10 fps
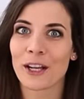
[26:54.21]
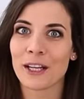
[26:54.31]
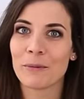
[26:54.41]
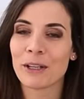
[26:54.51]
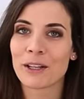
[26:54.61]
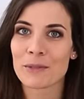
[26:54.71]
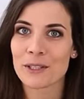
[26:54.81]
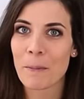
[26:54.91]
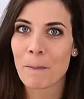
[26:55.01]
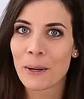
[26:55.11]
and it becomes
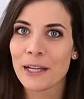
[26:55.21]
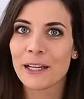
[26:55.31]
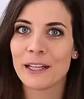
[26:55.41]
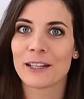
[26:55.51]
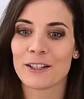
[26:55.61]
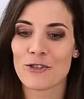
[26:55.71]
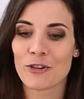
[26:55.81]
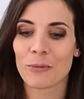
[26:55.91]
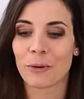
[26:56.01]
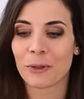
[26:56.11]
completely
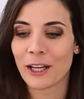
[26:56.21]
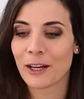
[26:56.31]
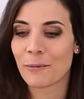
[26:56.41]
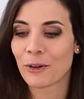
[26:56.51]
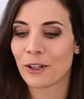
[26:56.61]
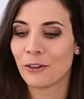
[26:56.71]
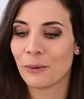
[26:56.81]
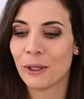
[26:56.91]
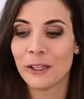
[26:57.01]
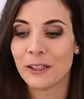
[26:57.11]
unenjoyable, then I'm gonna
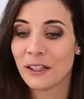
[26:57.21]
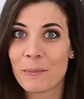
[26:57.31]
do it.